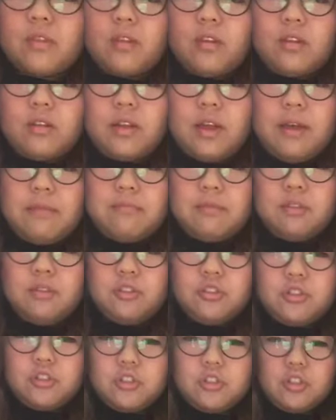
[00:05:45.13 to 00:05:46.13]
Okay, I'm gonna
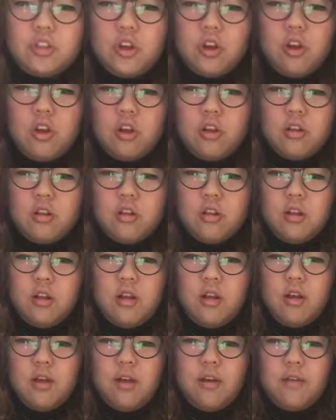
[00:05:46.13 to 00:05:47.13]
stir
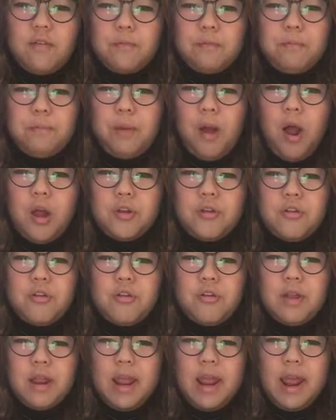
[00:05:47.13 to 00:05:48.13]
uh,
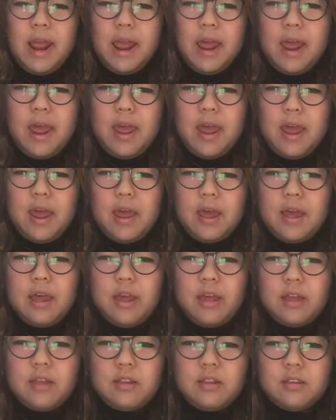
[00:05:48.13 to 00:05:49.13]
butter
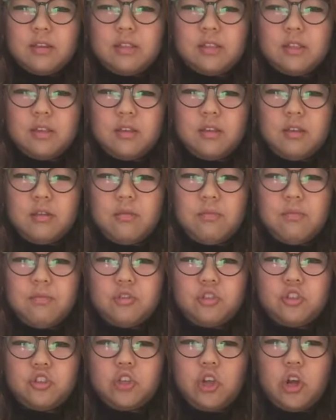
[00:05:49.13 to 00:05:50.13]
and
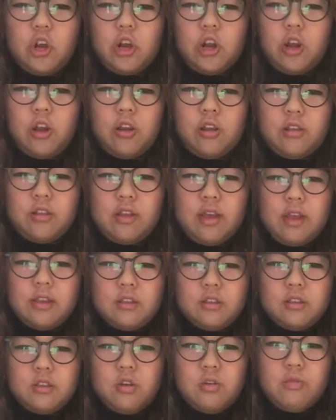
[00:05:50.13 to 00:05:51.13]
sugar.
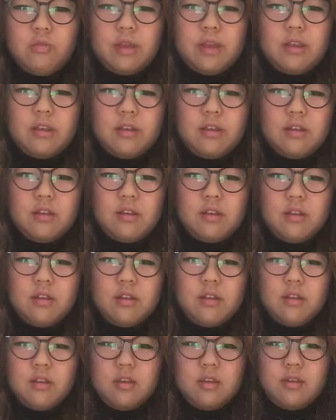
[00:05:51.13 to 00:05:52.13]
That's so weird.
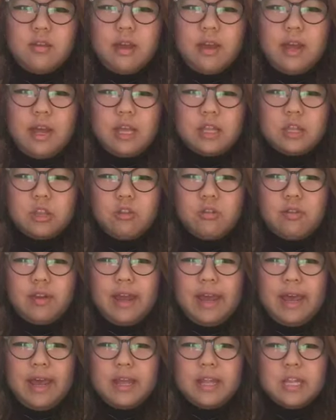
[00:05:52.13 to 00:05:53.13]
After
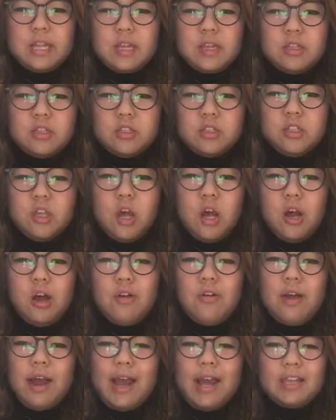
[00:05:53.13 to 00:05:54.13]
that,
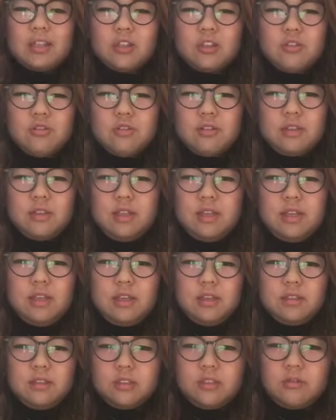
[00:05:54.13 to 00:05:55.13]
so after
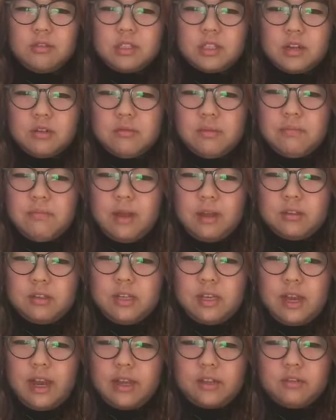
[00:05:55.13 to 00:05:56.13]
these, so it's gonna be
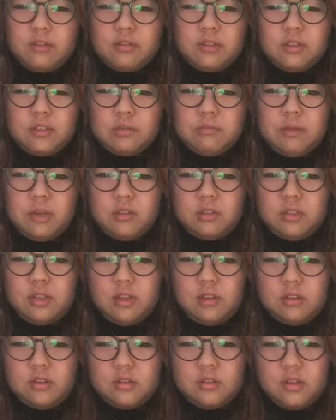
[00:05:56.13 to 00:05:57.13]
melting after this
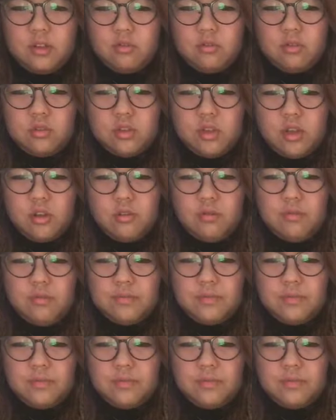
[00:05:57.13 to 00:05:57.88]
melting until dough.